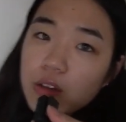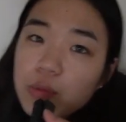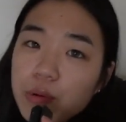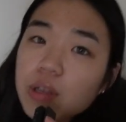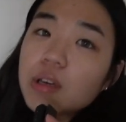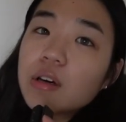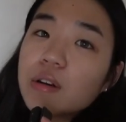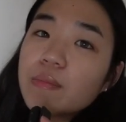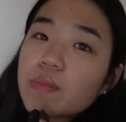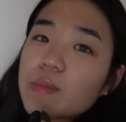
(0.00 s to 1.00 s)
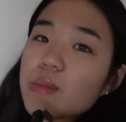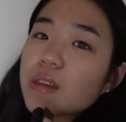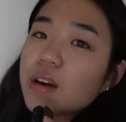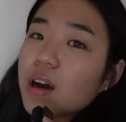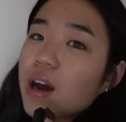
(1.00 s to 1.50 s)
It's pretty good.
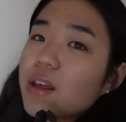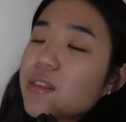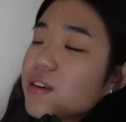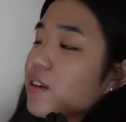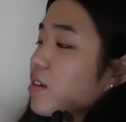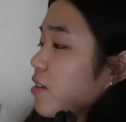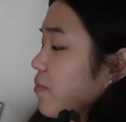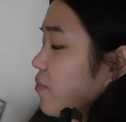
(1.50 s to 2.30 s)
I think...